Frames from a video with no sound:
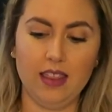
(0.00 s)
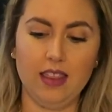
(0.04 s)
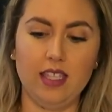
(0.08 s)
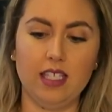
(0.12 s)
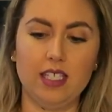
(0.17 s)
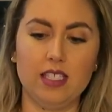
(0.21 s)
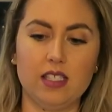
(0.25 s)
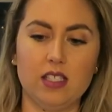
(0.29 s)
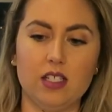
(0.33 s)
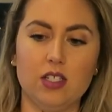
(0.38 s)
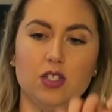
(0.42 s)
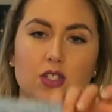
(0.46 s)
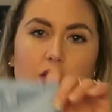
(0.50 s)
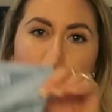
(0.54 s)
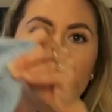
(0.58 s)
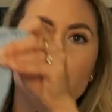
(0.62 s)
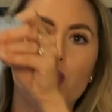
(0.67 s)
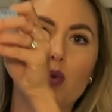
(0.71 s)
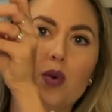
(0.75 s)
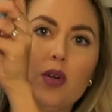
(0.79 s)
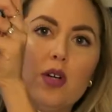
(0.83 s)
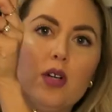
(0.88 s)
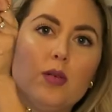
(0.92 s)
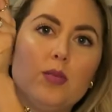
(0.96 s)
These
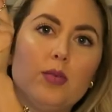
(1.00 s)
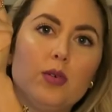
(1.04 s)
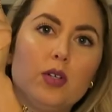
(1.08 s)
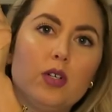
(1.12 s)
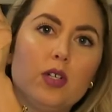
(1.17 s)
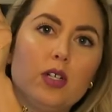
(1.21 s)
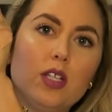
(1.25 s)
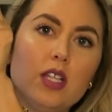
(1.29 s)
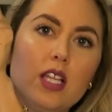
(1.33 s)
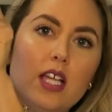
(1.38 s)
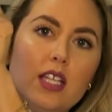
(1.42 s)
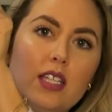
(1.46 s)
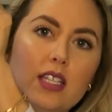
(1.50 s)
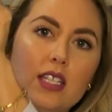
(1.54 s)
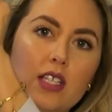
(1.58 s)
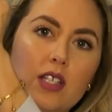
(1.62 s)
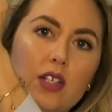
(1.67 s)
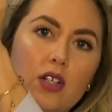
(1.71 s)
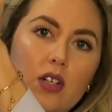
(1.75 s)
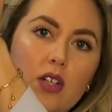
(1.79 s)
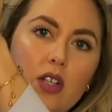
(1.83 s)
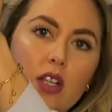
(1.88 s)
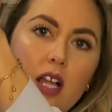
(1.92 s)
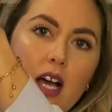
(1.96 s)
adorable
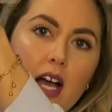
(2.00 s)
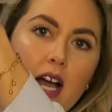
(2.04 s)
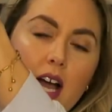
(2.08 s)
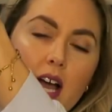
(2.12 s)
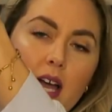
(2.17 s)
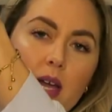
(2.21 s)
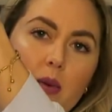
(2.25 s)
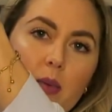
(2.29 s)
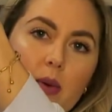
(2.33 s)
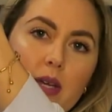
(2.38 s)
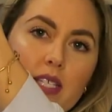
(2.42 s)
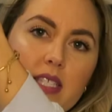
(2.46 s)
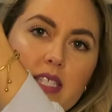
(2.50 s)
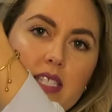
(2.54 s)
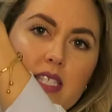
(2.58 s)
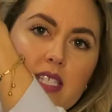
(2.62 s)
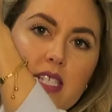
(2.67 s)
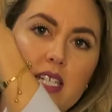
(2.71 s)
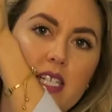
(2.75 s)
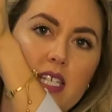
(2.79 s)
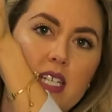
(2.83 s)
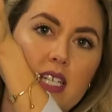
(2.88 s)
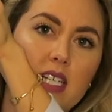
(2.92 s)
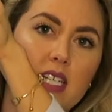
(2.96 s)
little
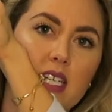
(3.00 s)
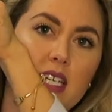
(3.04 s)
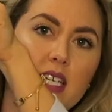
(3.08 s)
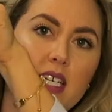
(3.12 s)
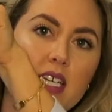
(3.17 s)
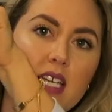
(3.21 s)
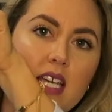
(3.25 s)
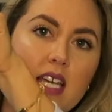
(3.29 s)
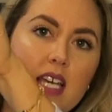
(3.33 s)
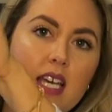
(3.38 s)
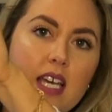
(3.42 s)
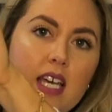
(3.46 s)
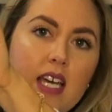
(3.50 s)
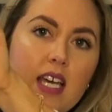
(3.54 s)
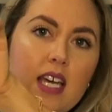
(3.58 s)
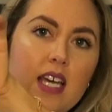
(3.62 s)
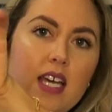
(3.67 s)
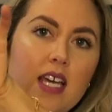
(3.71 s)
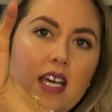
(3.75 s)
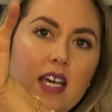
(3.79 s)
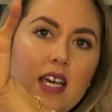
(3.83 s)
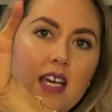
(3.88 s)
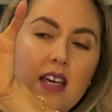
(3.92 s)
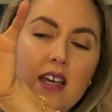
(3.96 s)
high-waisted
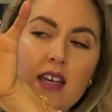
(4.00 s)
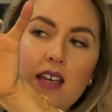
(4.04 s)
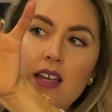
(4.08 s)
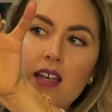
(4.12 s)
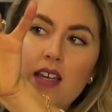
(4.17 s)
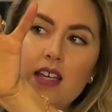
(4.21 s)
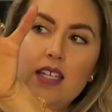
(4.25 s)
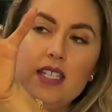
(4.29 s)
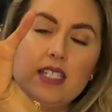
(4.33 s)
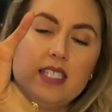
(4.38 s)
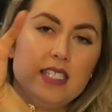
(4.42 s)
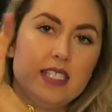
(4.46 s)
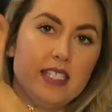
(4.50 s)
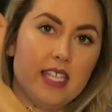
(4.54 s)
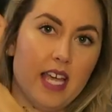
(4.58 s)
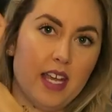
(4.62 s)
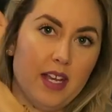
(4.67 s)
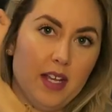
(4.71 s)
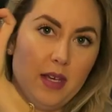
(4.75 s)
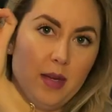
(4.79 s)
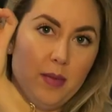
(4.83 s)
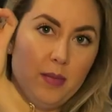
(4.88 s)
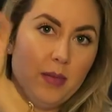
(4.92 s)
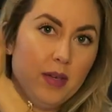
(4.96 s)

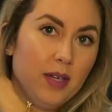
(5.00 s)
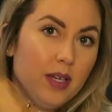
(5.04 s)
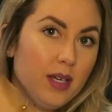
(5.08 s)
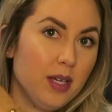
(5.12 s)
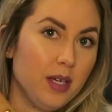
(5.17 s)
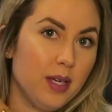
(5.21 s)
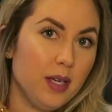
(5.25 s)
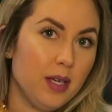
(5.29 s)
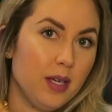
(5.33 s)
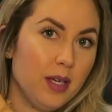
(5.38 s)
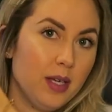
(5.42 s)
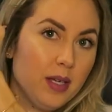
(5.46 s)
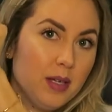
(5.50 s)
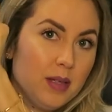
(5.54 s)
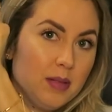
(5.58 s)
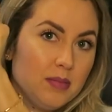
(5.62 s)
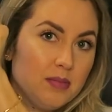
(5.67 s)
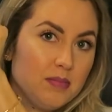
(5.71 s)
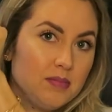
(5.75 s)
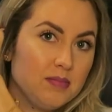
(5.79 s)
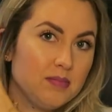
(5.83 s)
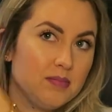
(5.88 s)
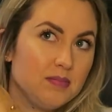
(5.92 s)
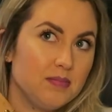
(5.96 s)
denim
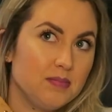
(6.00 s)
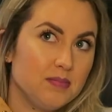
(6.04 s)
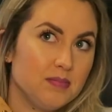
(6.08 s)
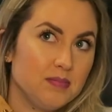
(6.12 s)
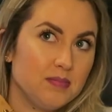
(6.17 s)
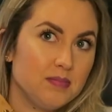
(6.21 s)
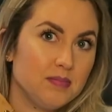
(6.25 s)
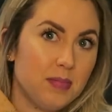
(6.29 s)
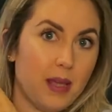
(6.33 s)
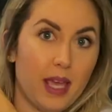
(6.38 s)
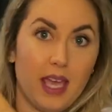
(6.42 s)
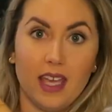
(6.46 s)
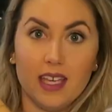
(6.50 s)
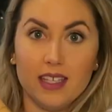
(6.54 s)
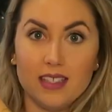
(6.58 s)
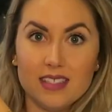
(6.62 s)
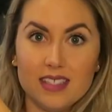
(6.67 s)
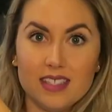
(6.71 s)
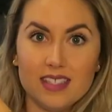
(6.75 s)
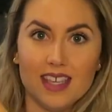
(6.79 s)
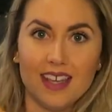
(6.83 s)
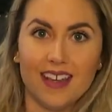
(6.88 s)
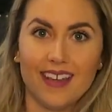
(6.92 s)
pants.